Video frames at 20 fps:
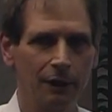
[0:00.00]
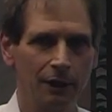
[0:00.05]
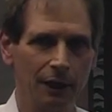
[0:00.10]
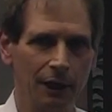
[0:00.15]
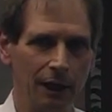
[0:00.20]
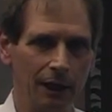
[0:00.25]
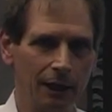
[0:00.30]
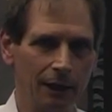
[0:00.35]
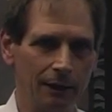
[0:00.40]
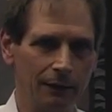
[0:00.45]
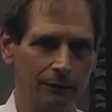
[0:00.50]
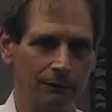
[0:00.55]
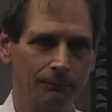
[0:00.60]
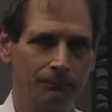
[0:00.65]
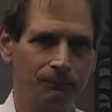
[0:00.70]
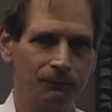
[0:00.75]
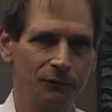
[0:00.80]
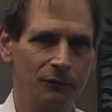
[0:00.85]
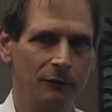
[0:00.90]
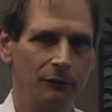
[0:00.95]
And
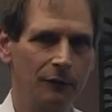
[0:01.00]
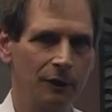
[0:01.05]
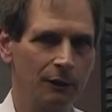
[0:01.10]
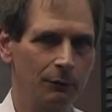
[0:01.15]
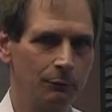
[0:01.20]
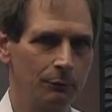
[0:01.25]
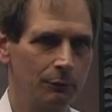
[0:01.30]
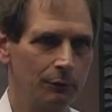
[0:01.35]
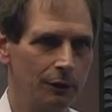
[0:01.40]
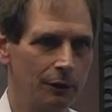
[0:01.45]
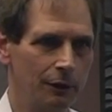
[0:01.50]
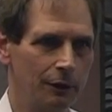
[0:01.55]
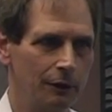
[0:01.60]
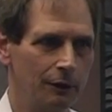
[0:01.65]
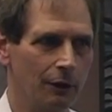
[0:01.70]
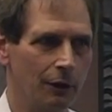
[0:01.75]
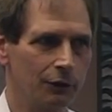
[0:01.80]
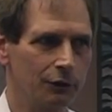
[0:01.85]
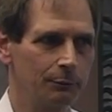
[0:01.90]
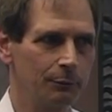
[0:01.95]
the
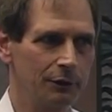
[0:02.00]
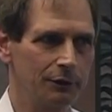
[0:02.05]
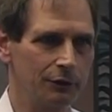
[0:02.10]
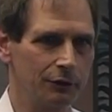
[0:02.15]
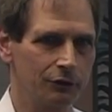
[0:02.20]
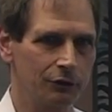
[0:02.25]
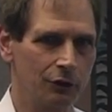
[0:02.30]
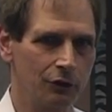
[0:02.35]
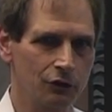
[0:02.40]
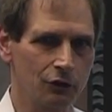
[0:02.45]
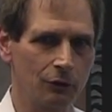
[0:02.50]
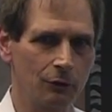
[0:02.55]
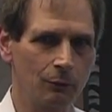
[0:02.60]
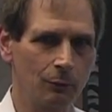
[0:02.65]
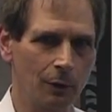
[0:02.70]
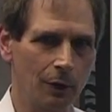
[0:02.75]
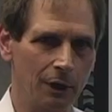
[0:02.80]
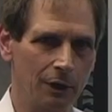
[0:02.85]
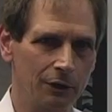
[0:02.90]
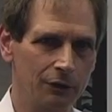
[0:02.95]
ultimate decision
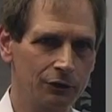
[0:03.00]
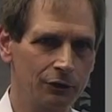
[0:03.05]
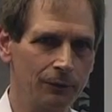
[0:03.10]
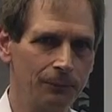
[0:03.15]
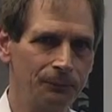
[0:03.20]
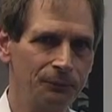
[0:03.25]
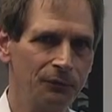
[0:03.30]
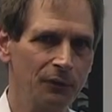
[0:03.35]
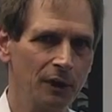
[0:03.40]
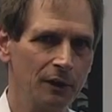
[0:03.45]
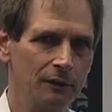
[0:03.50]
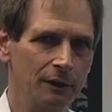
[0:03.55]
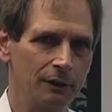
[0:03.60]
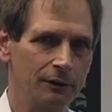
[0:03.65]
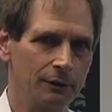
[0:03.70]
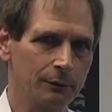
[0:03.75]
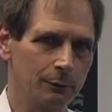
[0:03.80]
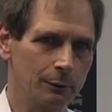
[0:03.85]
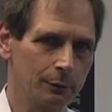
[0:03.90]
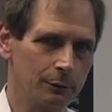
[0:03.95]
was that
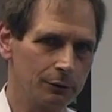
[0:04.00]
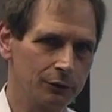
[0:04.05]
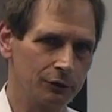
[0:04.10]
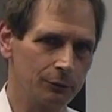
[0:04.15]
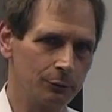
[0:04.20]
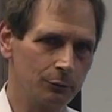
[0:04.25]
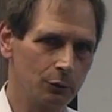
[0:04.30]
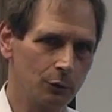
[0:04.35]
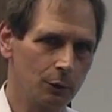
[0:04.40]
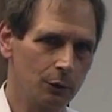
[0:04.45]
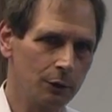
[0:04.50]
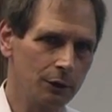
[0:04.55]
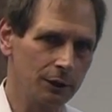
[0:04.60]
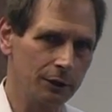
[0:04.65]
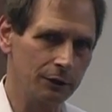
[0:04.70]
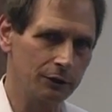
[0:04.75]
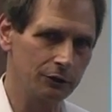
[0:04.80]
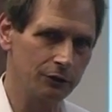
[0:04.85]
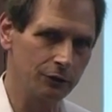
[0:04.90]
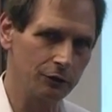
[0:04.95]
there were some
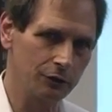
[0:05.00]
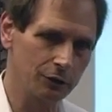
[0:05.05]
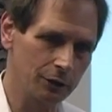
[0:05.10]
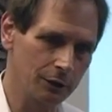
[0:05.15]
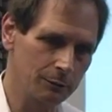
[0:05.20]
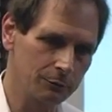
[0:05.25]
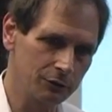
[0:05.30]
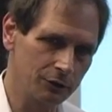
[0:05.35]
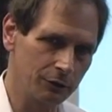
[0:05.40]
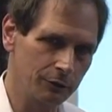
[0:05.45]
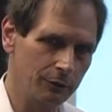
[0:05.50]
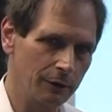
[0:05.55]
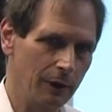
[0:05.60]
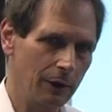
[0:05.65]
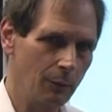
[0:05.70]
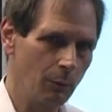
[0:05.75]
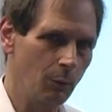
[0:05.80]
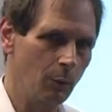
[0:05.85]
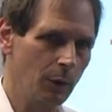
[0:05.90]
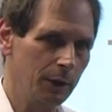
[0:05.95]
rulings in terms of
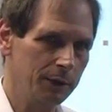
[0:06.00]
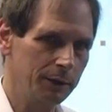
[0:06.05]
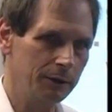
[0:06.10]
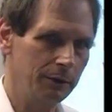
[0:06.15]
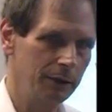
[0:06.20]
what